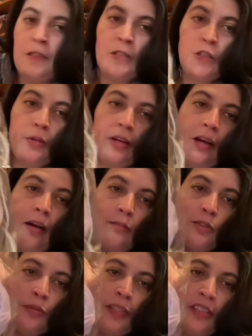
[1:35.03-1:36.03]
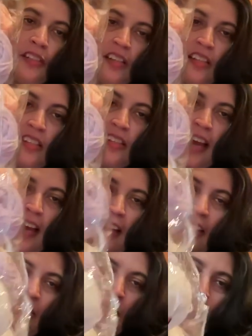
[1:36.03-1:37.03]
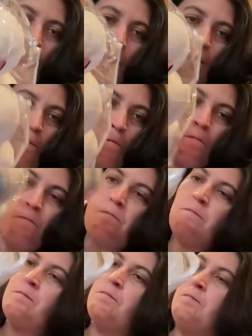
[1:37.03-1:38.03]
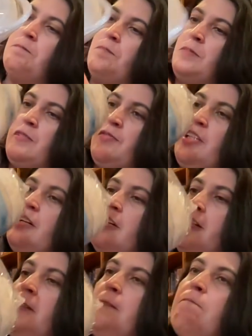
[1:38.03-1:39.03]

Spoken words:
So it comes with 6 skeins of yarn.